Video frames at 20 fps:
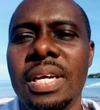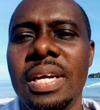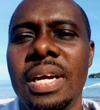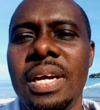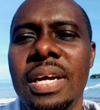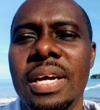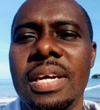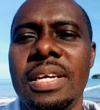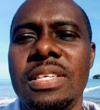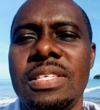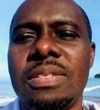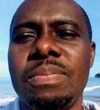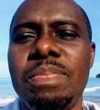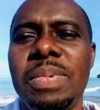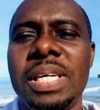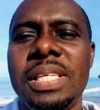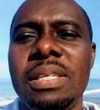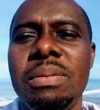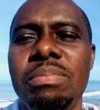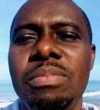It's
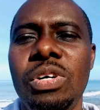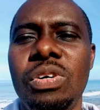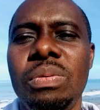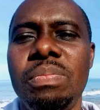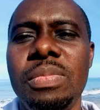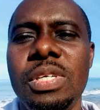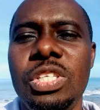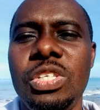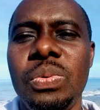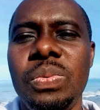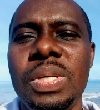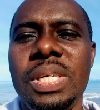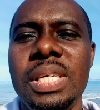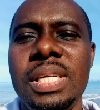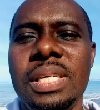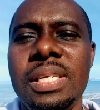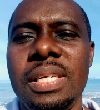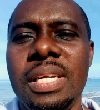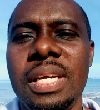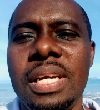button bound
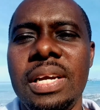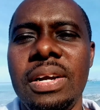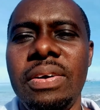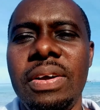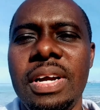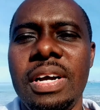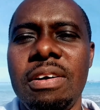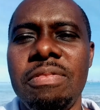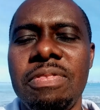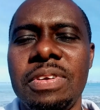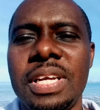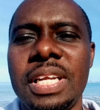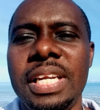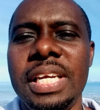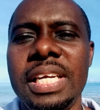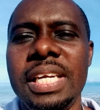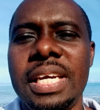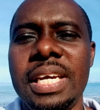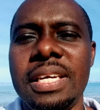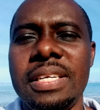between the area of
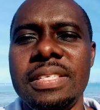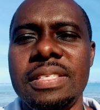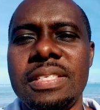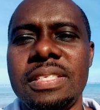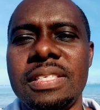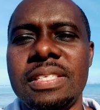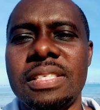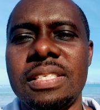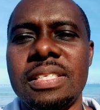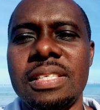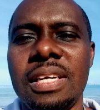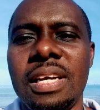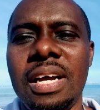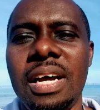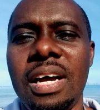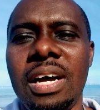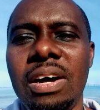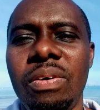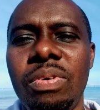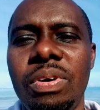Clinkets,
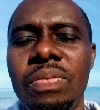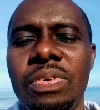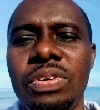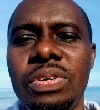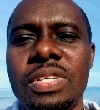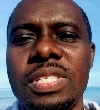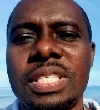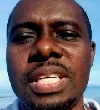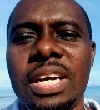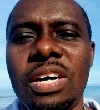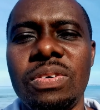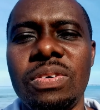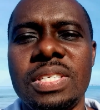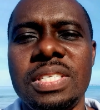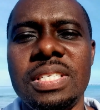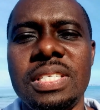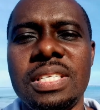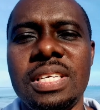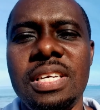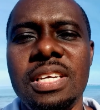where we know is the housing
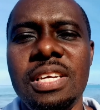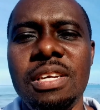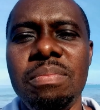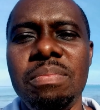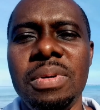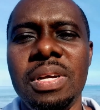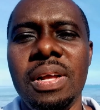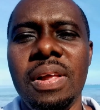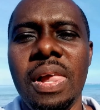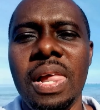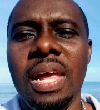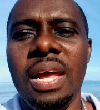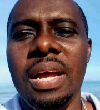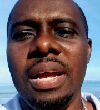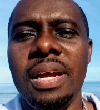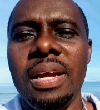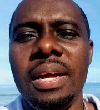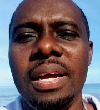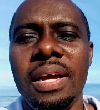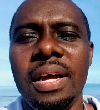scheme,
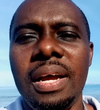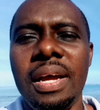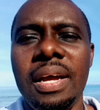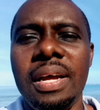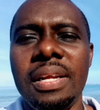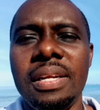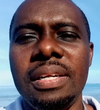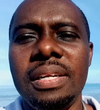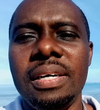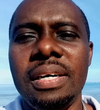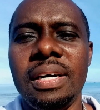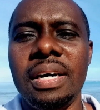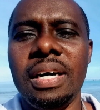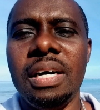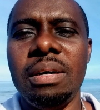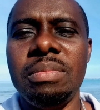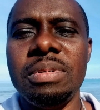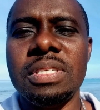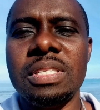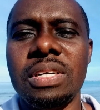and
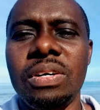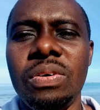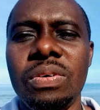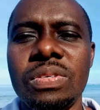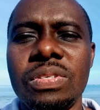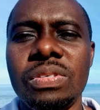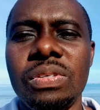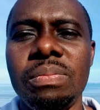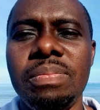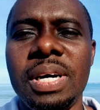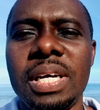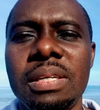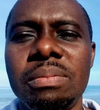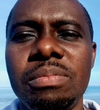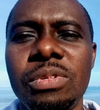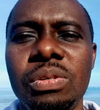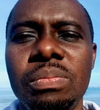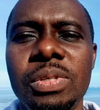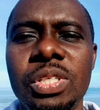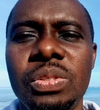it's also button
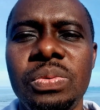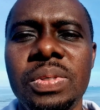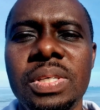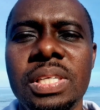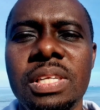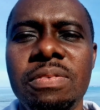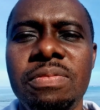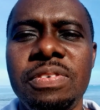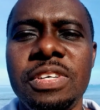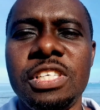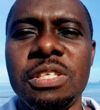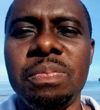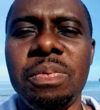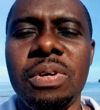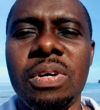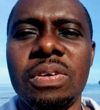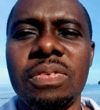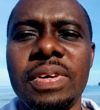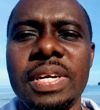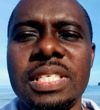bound between the Fish
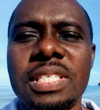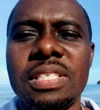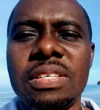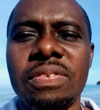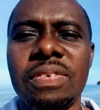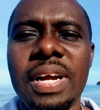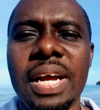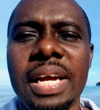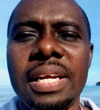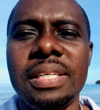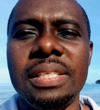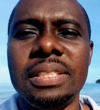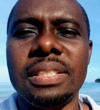Pot restaurant,